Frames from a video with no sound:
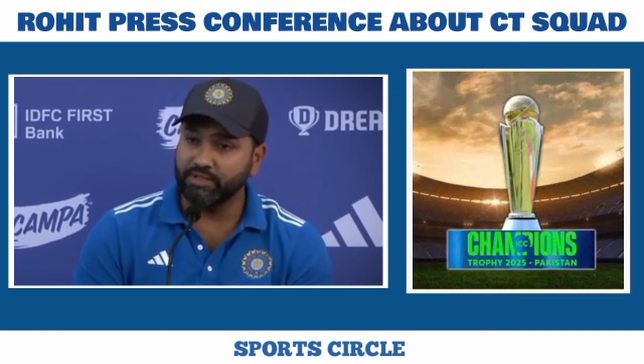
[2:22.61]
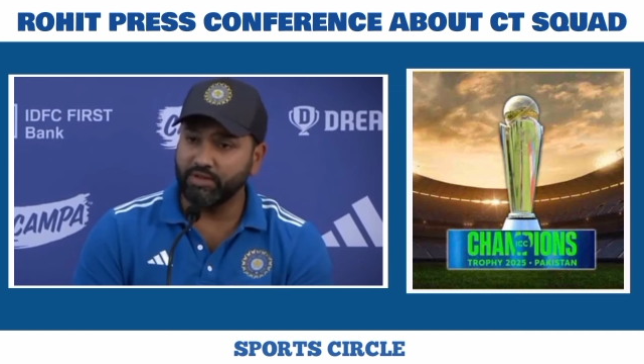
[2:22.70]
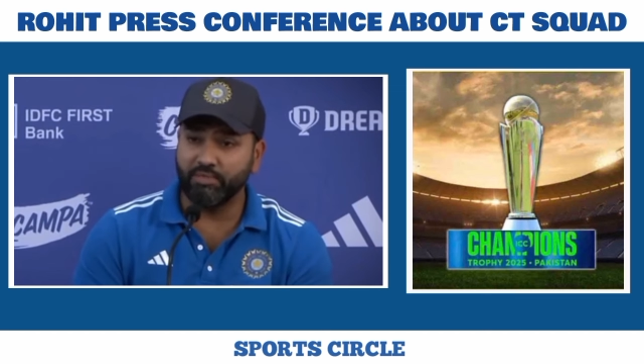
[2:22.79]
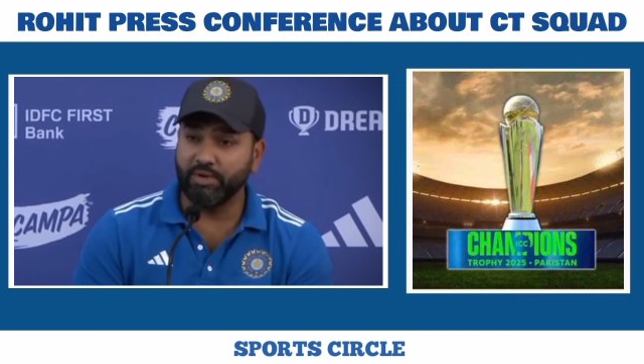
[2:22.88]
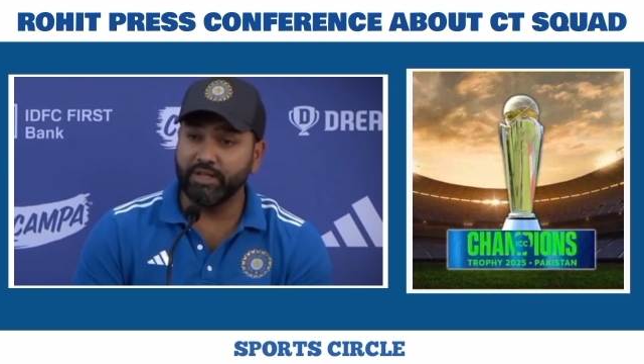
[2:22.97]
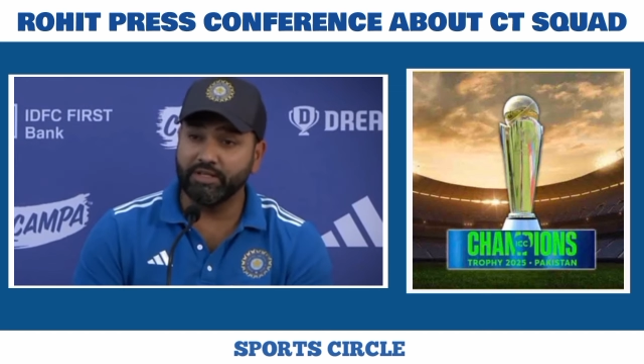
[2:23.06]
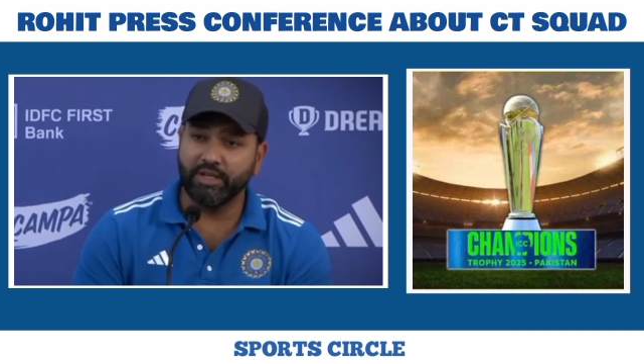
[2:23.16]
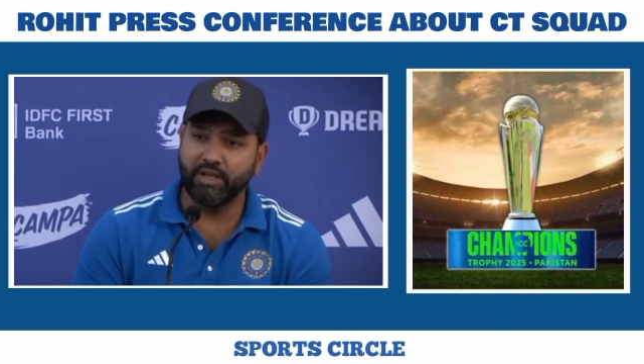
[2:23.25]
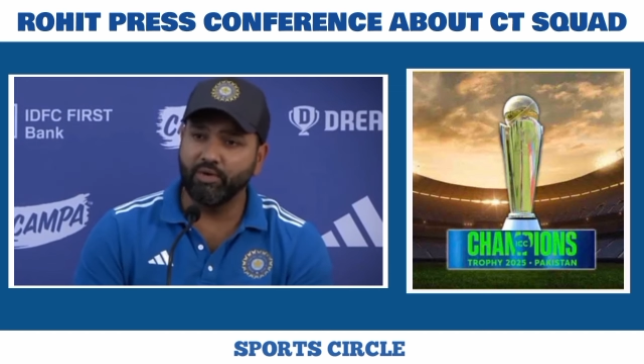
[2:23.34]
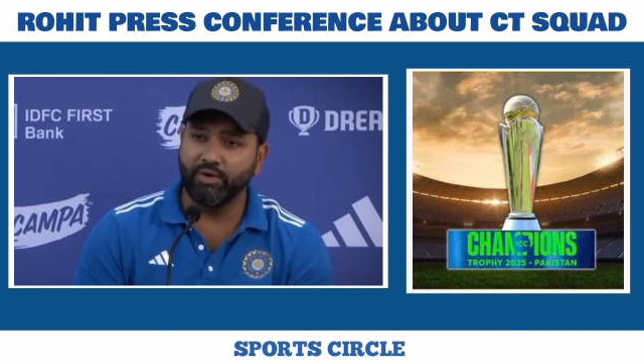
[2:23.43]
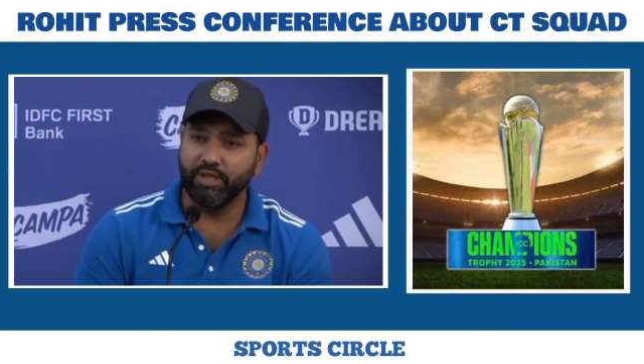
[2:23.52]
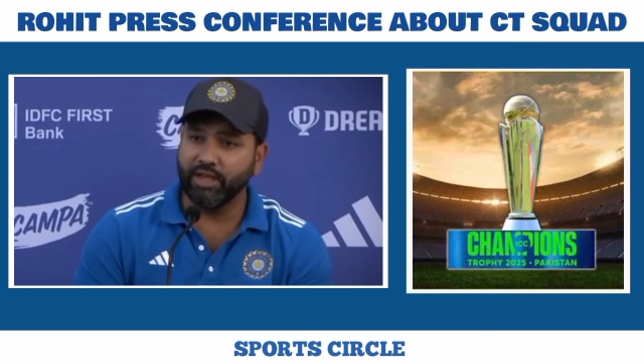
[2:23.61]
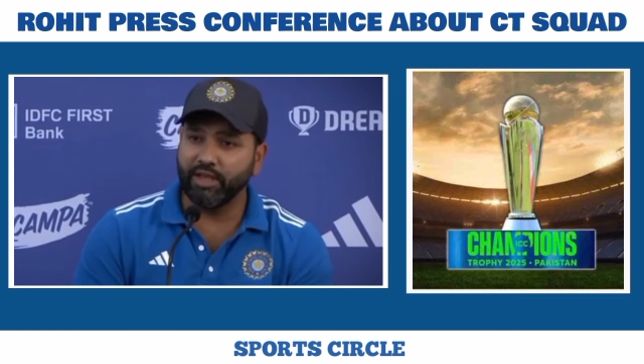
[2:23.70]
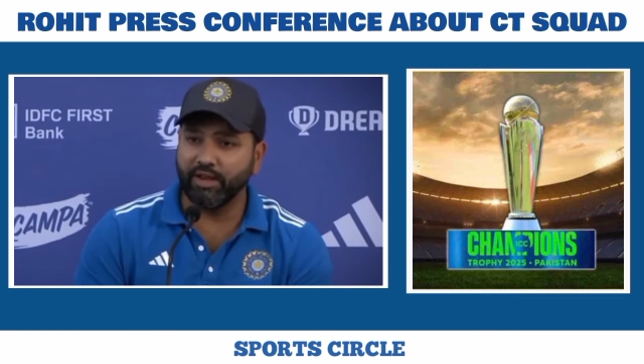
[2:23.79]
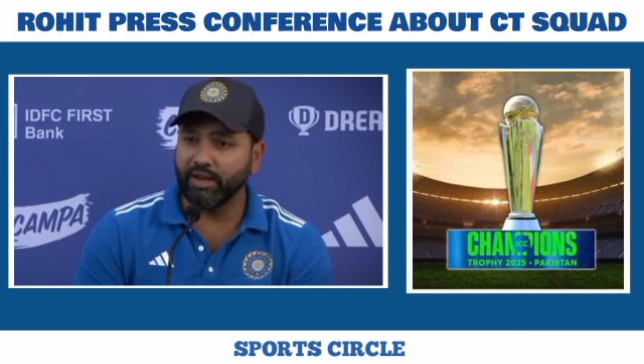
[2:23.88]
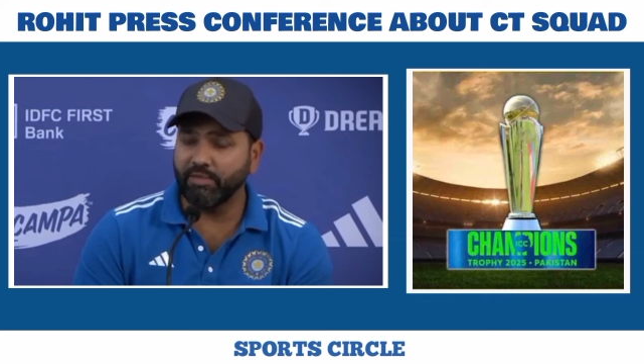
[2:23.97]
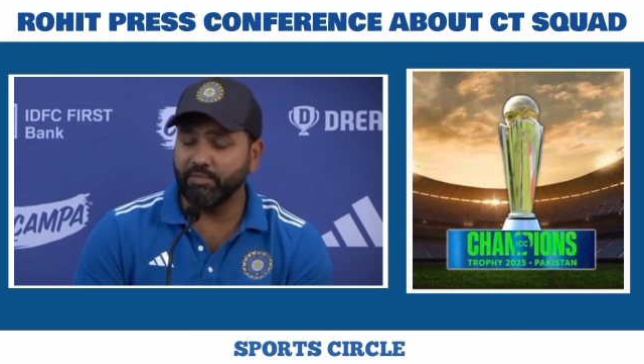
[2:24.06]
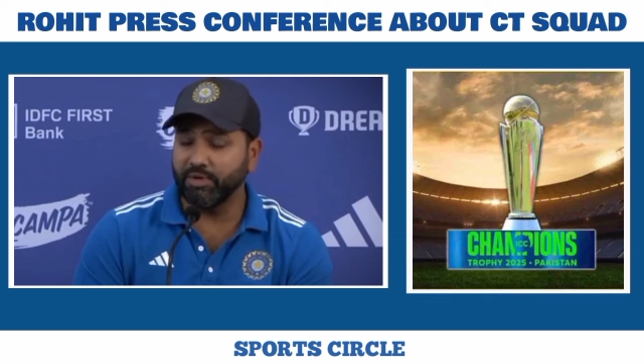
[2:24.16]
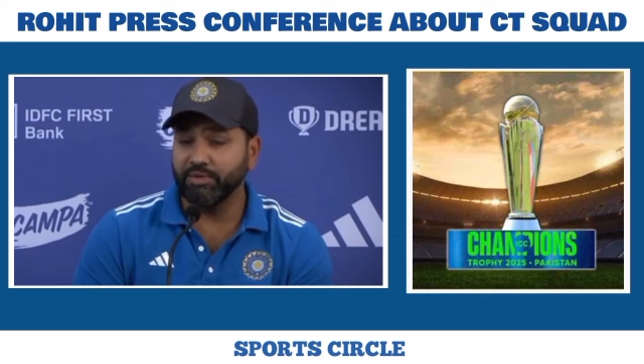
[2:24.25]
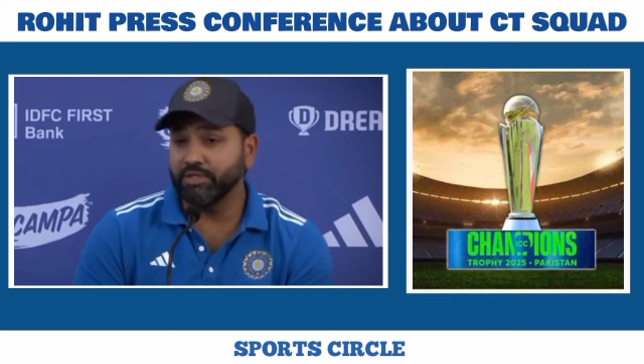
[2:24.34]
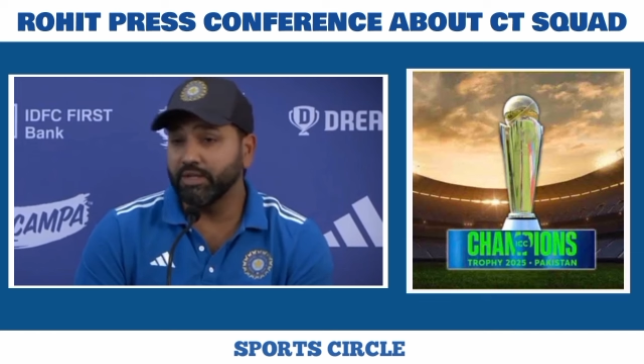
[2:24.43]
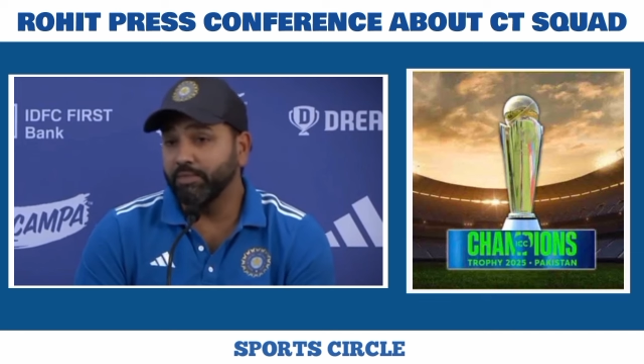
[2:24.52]
He's not played a single ODI cricket, but
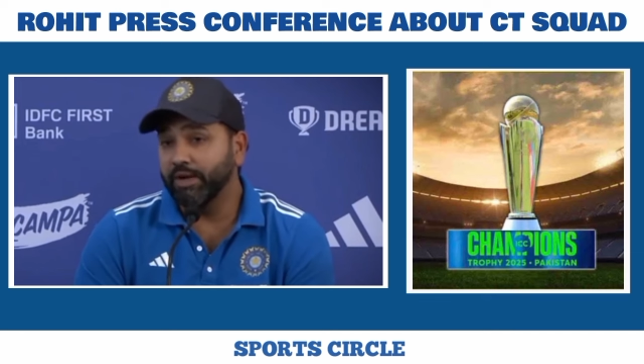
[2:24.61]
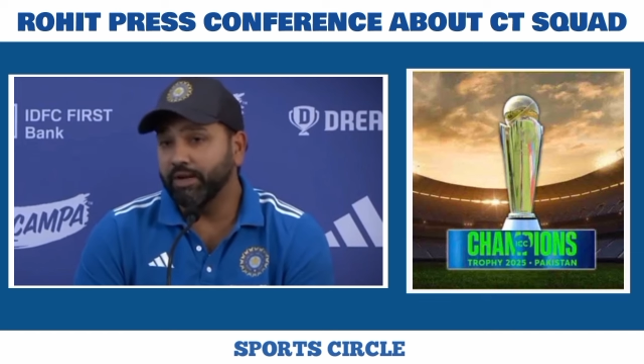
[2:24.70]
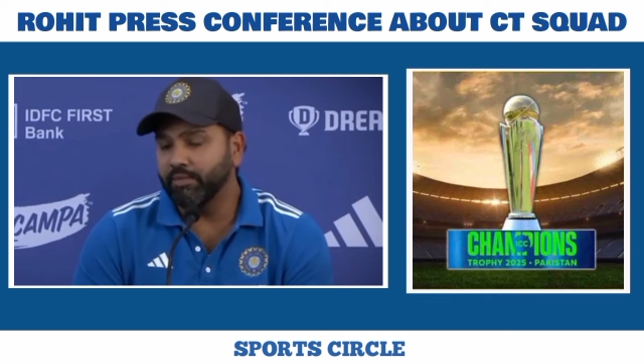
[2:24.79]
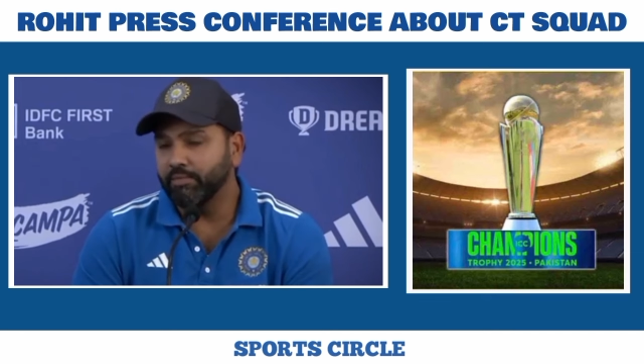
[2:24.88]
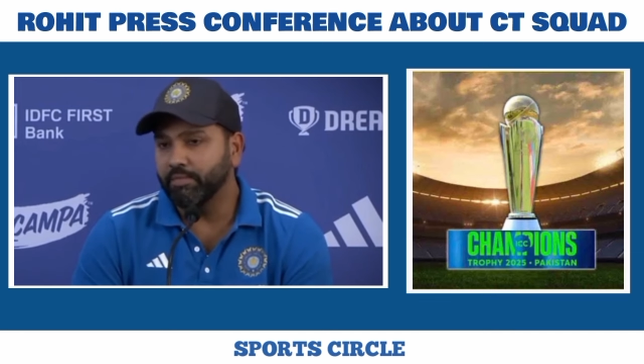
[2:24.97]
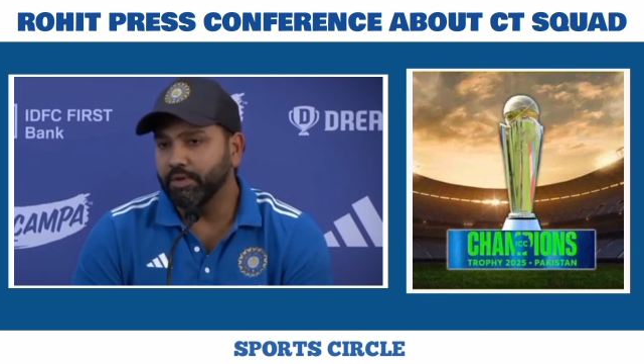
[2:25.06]
we still picked him